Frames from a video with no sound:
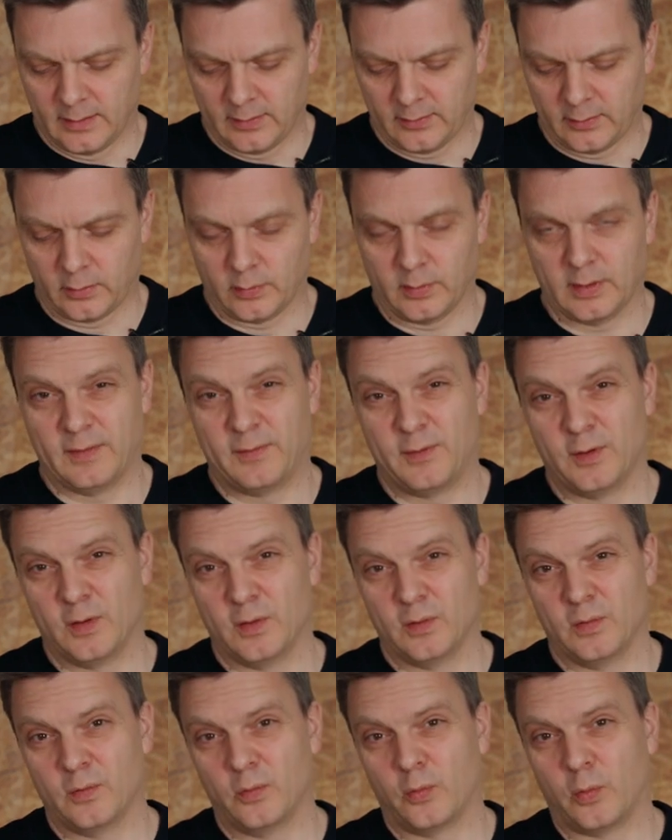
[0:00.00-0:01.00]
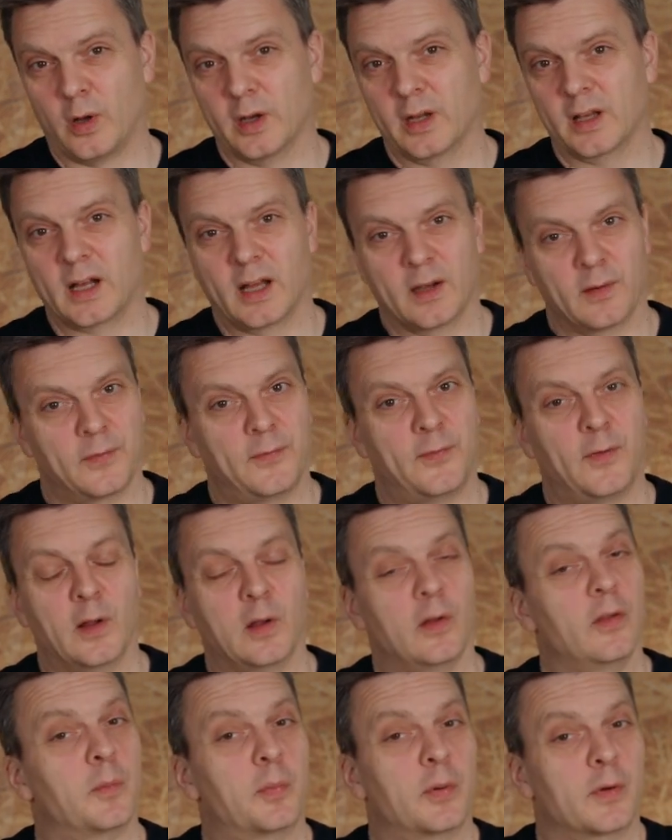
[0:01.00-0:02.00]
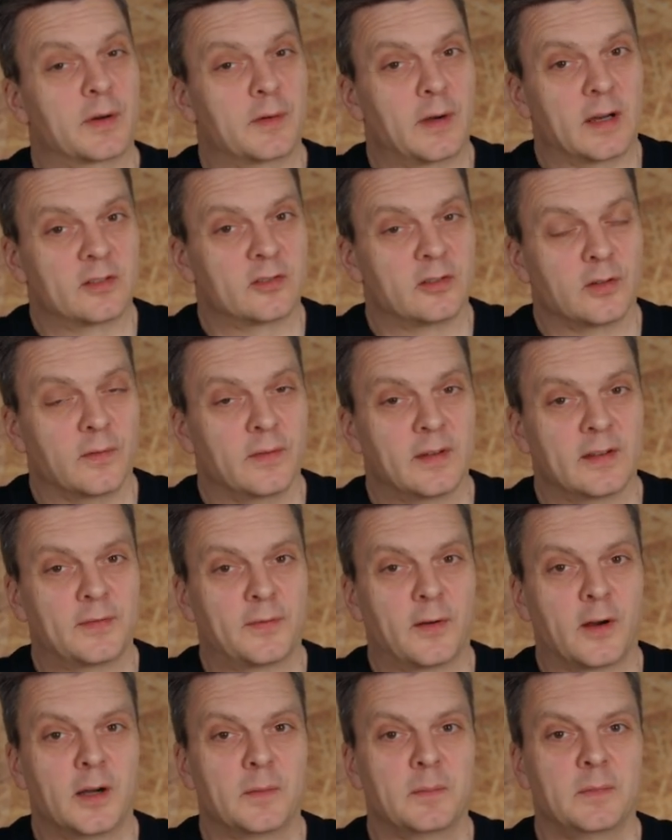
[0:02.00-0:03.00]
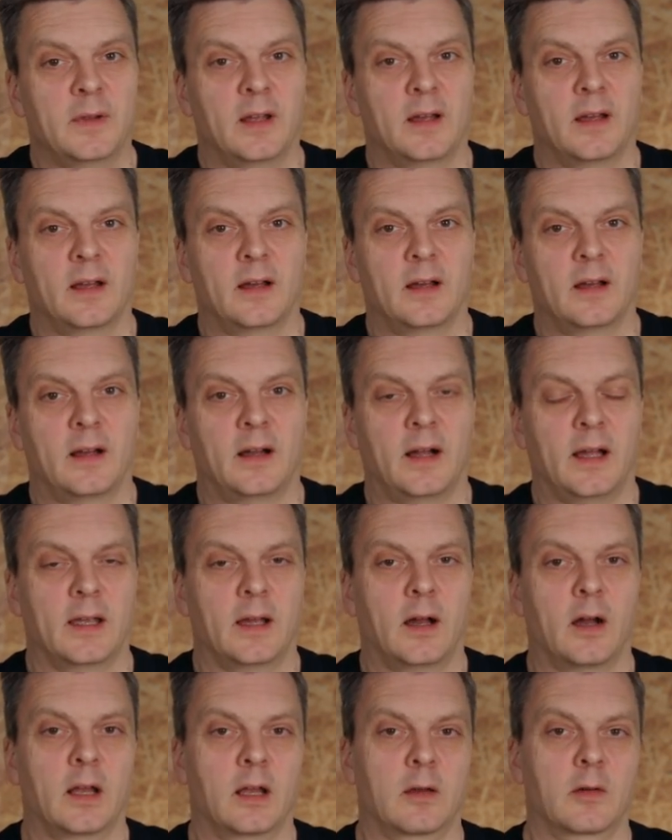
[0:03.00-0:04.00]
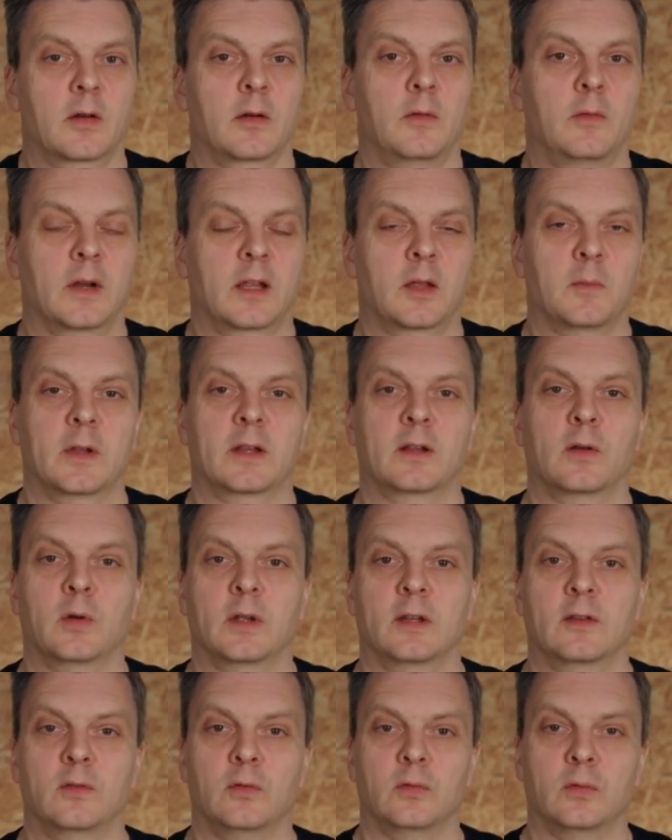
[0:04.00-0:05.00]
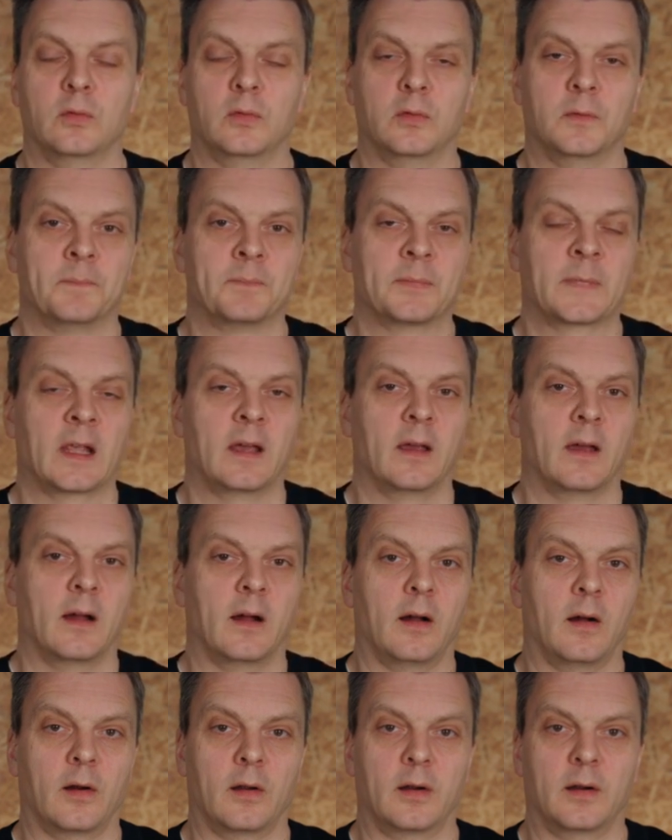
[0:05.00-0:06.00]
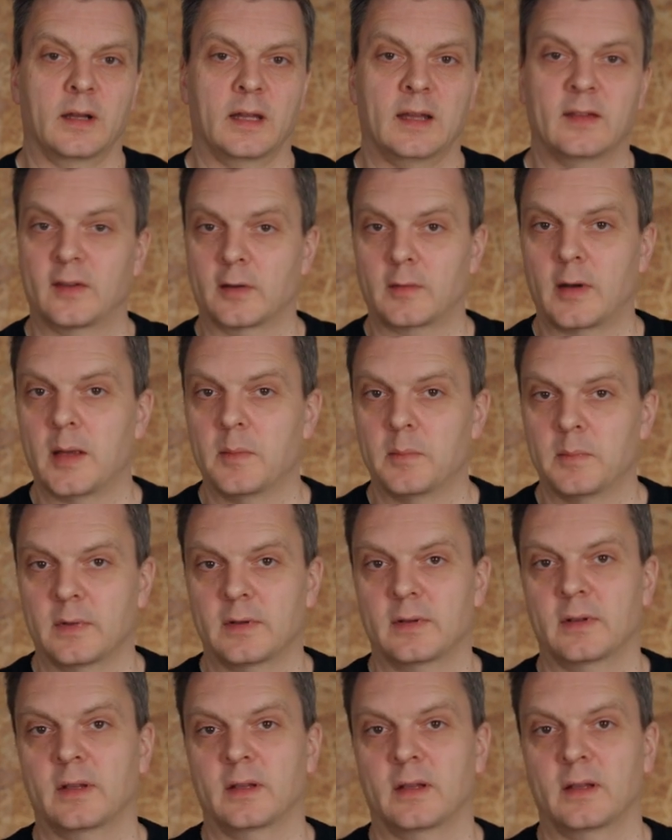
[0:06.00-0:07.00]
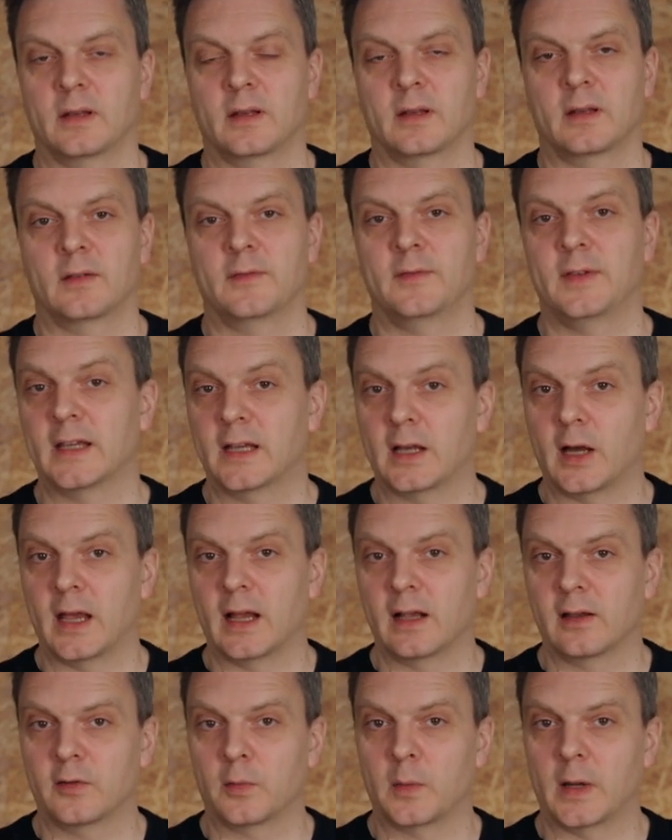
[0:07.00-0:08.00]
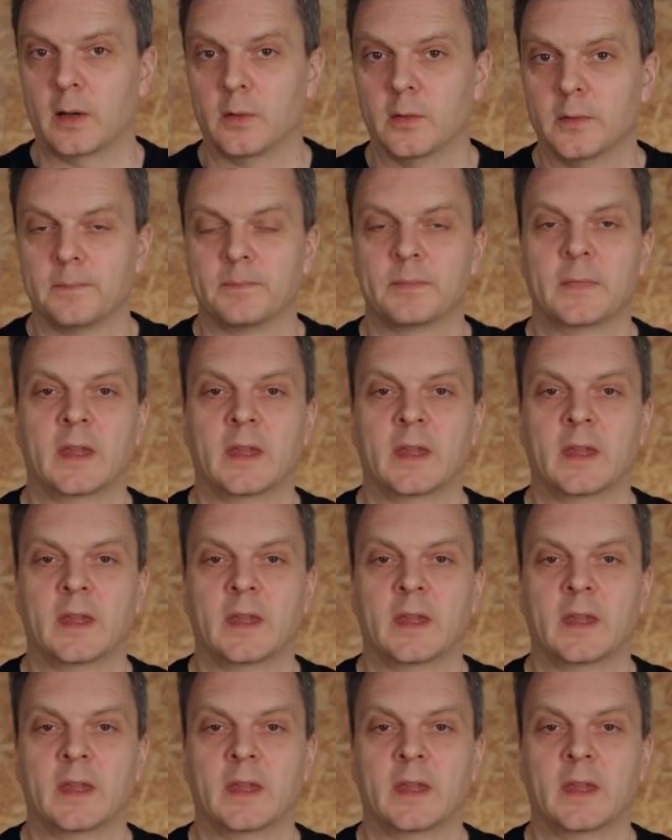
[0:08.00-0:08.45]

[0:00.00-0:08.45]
So if you want to kind of follow the progression of this farm, I highly recommend going to our Instagram, Finca El Suelo.